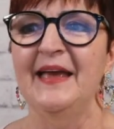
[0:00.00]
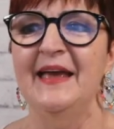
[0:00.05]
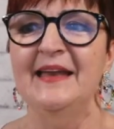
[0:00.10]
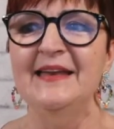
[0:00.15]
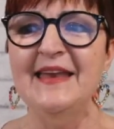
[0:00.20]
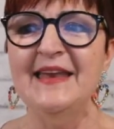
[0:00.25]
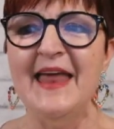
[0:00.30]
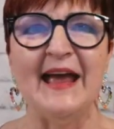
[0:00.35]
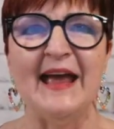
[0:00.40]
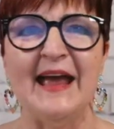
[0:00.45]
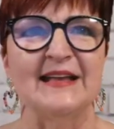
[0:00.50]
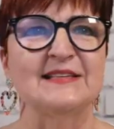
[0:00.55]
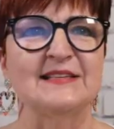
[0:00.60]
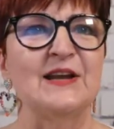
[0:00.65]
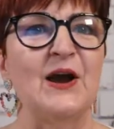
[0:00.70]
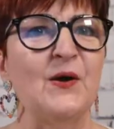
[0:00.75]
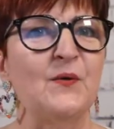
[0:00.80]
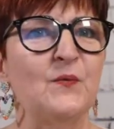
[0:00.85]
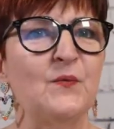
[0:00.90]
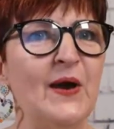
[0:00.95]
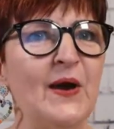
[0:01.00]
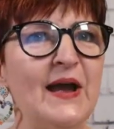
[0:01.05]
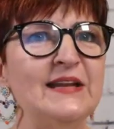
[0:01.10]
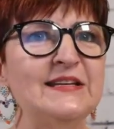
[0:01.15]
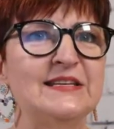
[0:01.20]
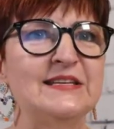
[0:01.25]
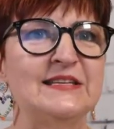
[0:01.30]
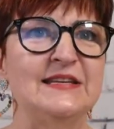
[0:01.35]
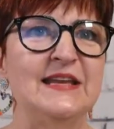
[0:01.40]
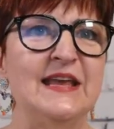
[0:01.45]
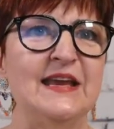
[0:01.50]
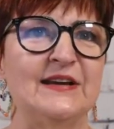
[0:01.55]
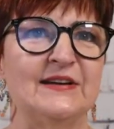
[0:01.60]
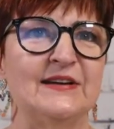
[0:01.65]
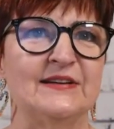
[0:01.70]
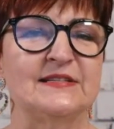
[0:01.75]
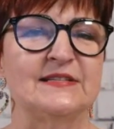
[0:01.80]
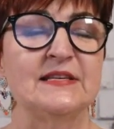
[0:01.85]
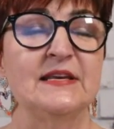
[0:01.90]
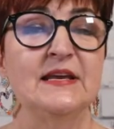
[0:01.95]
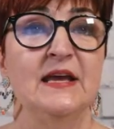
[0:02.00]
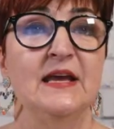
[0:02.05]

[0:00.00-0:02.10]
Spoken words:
Next are wedge sneakers.